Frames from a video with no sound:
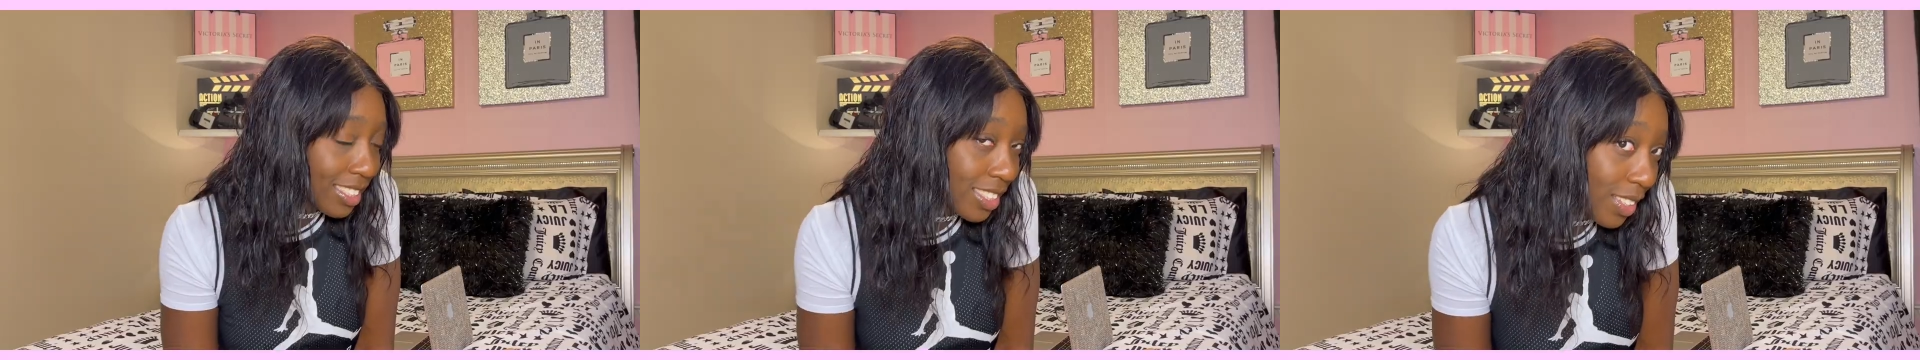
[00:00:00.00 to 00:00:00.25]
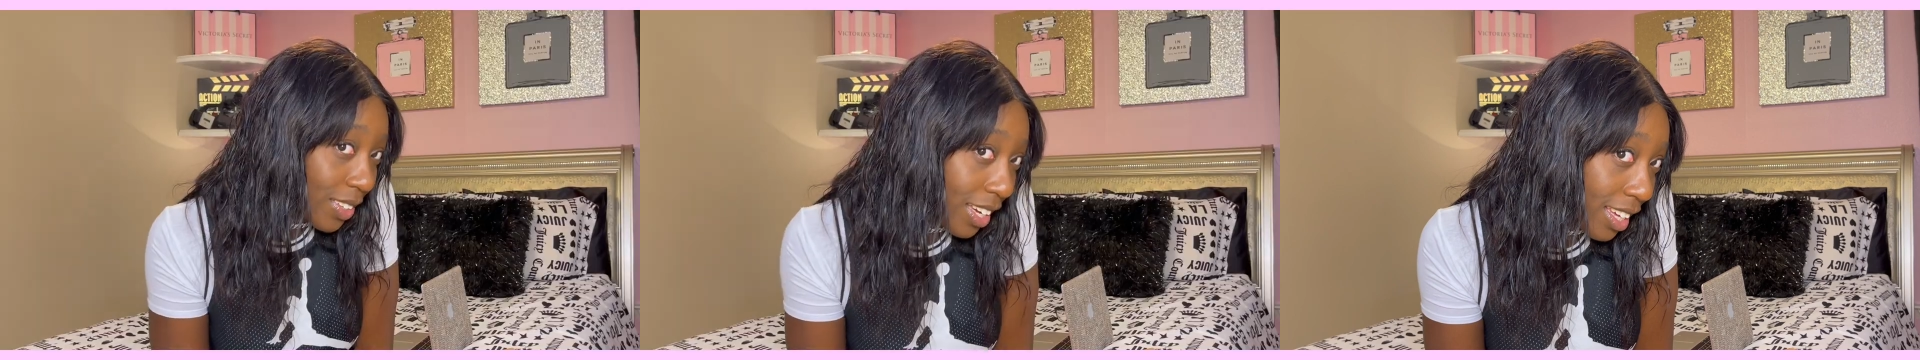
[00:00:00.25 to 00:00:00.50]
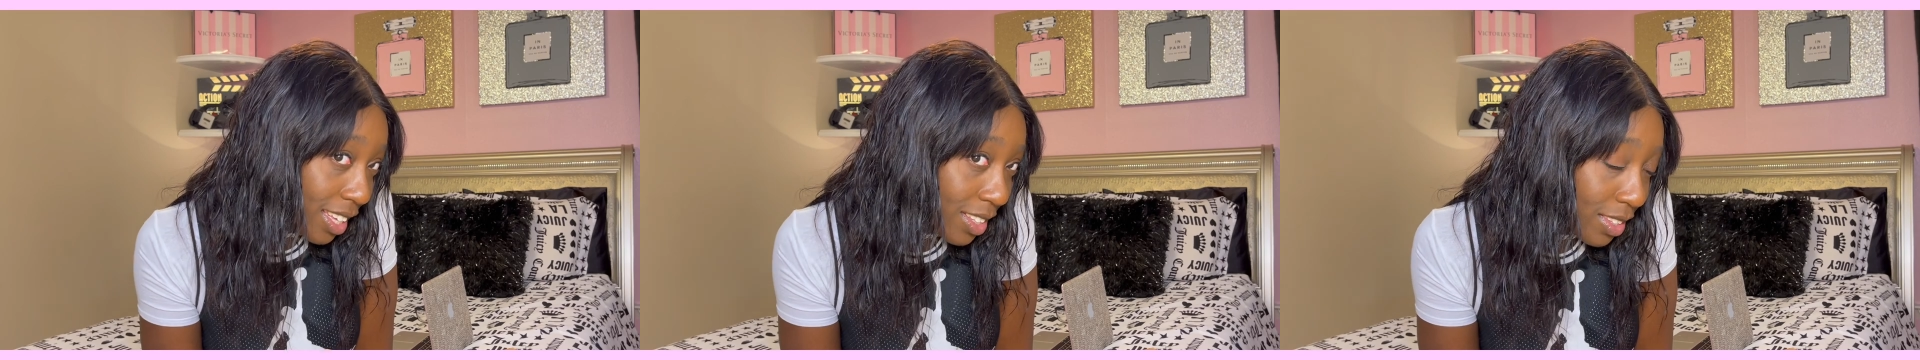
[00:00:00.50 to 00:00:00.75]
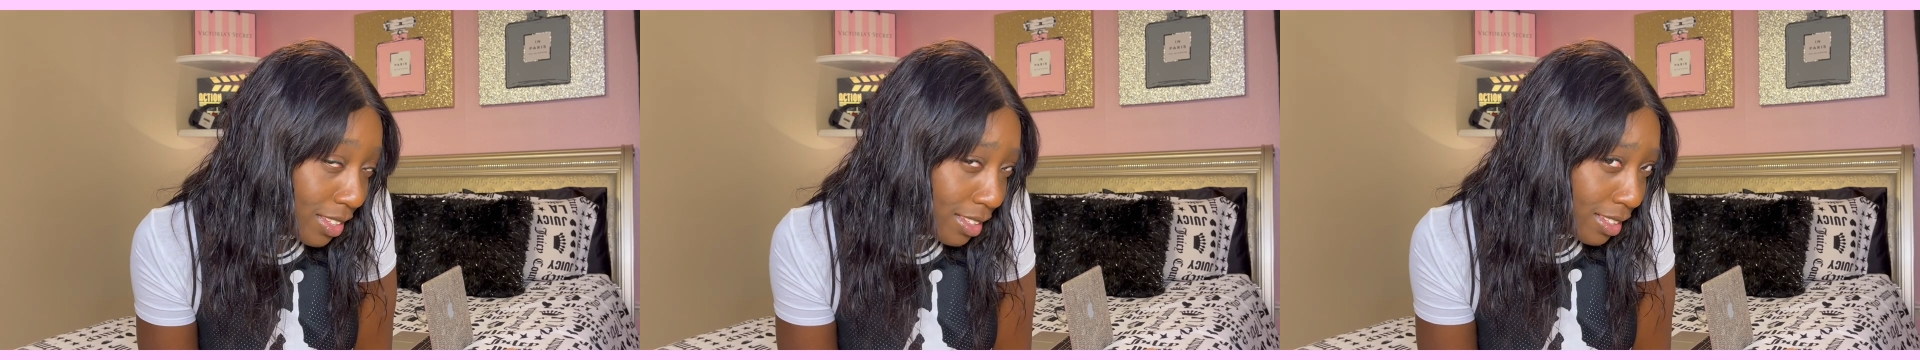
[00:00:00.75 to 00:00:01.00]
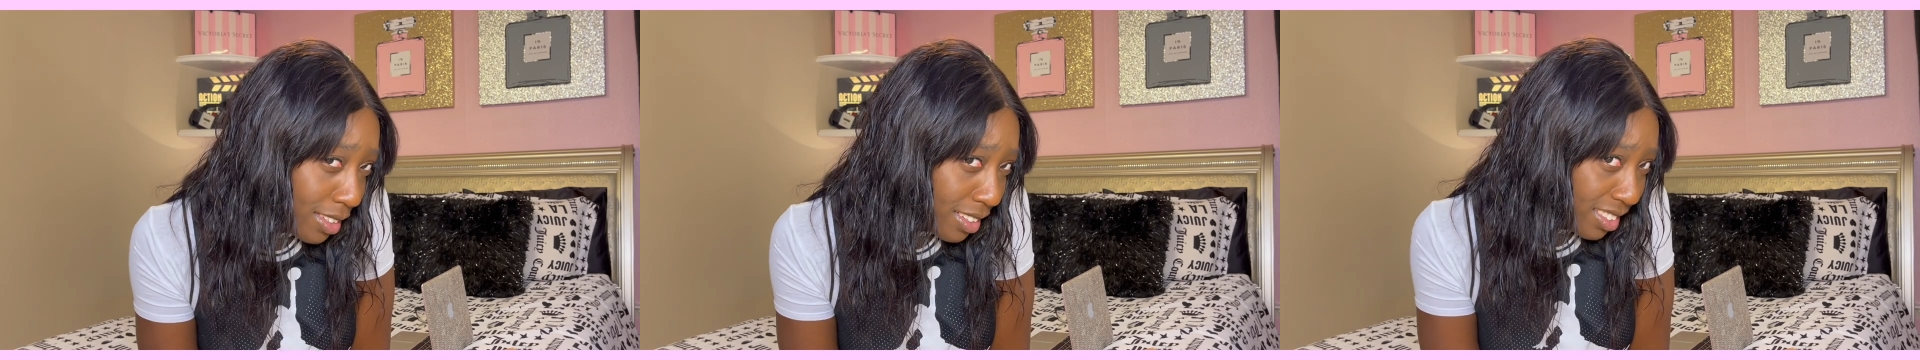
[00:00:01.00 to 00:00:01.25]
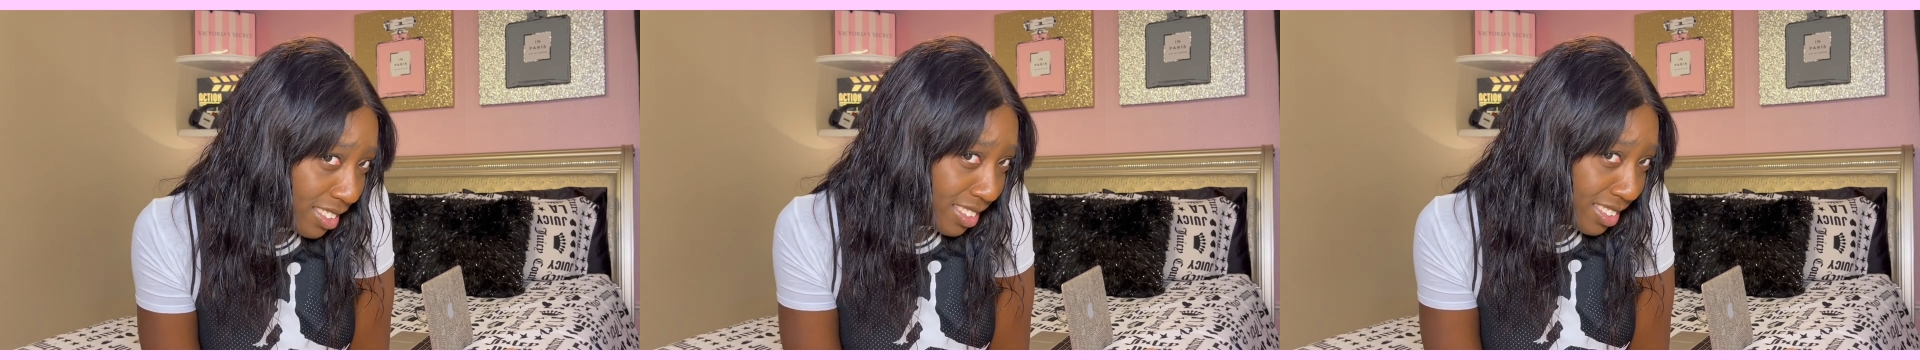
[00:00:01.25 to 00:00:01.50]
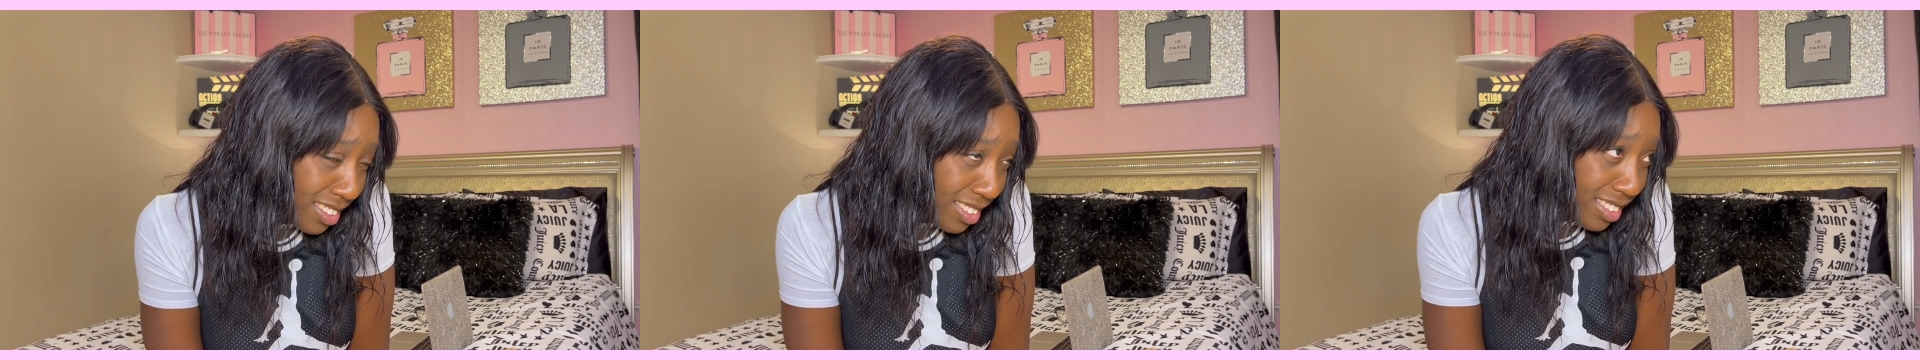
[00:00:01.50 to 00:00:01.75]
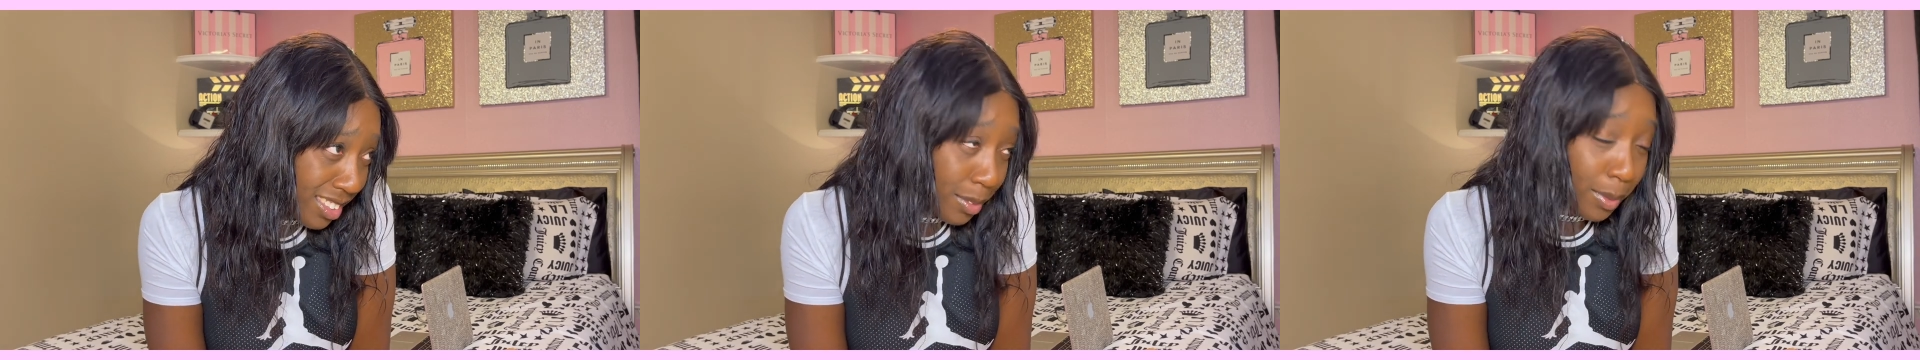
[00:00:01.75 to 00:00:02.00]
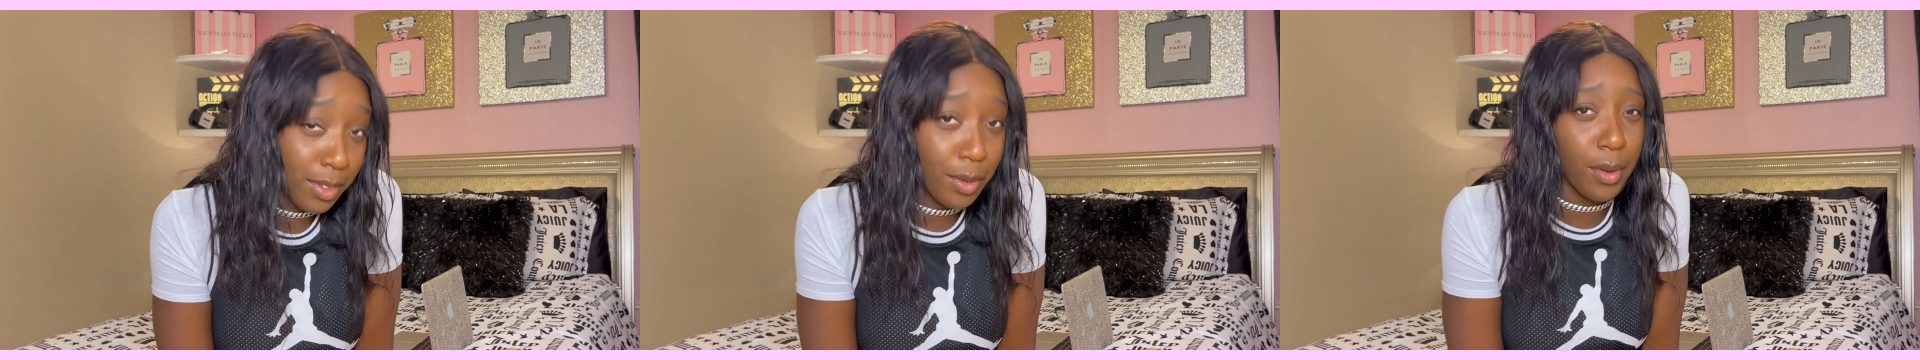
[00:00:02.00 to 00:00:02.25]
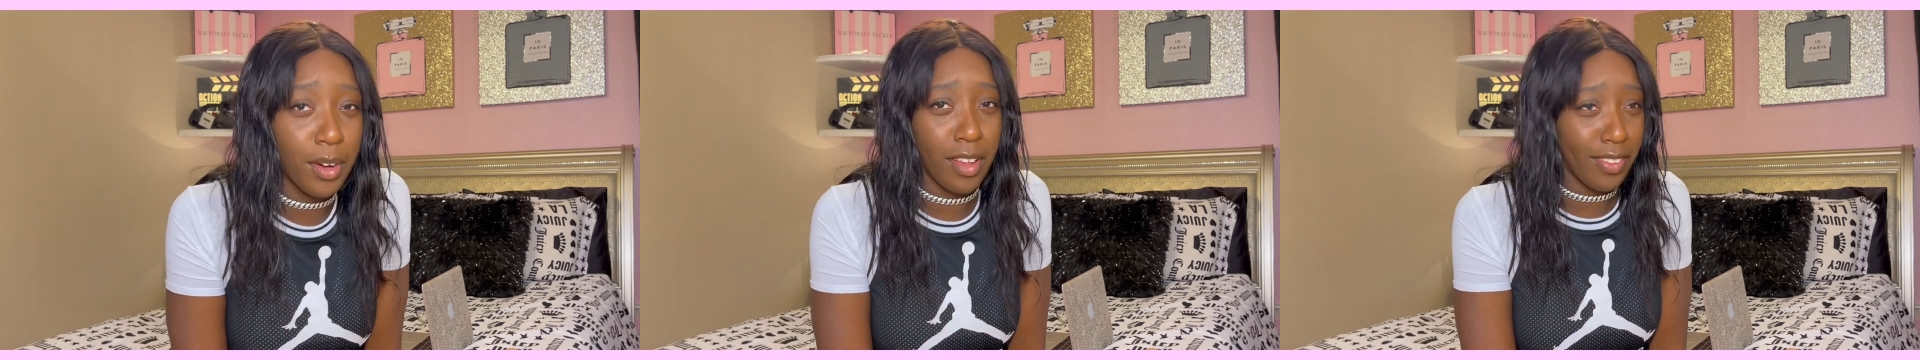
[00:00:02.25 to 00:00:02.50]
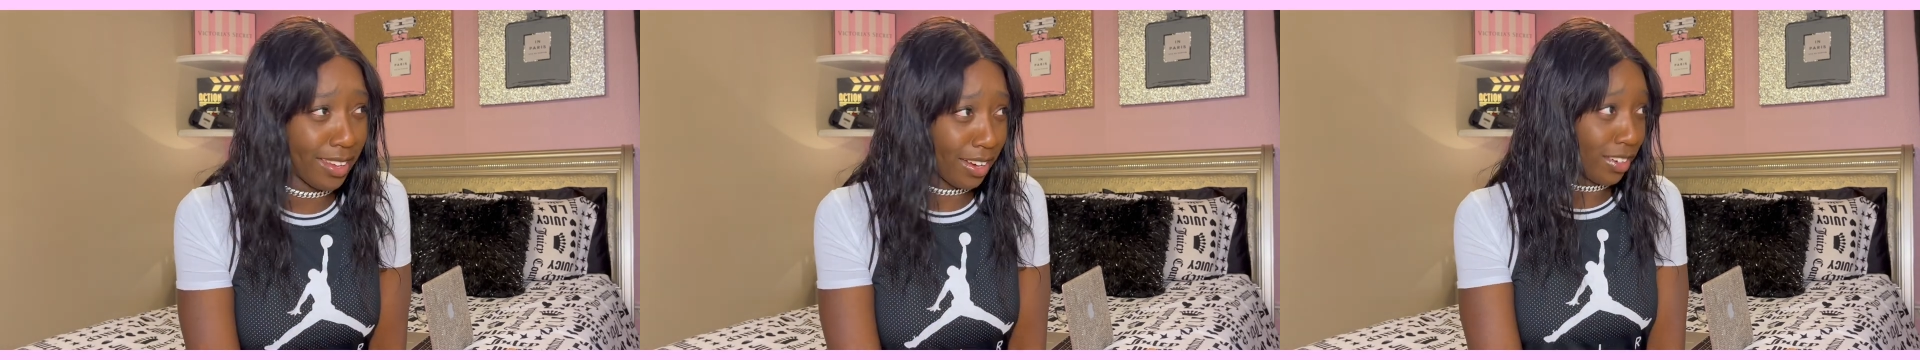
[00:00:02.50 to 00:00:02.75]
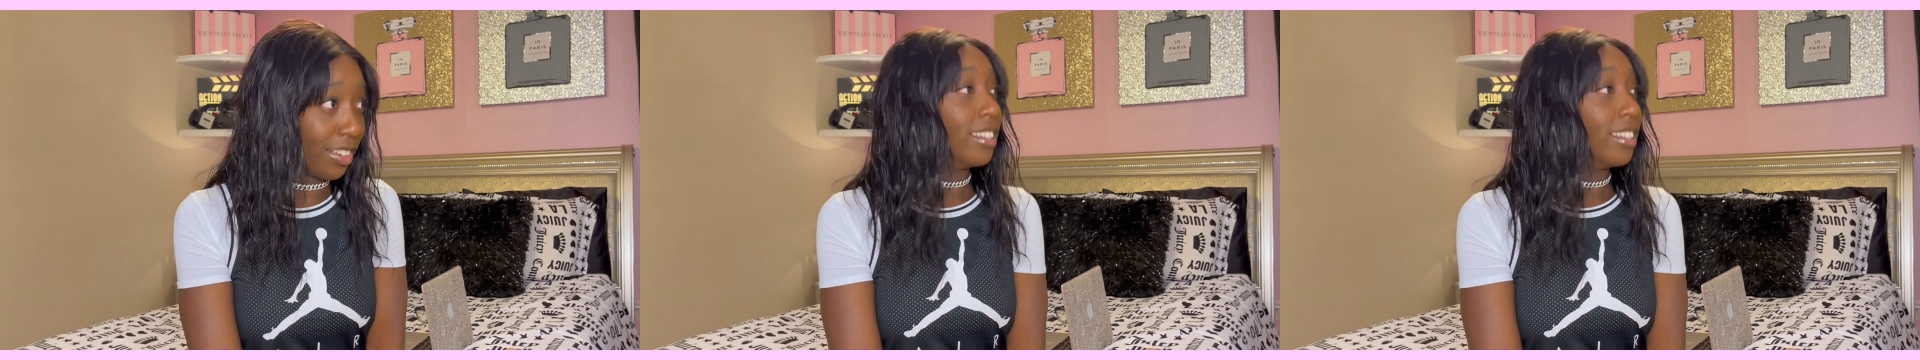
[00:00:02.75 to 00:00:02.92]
So yeah, that's what's going on there.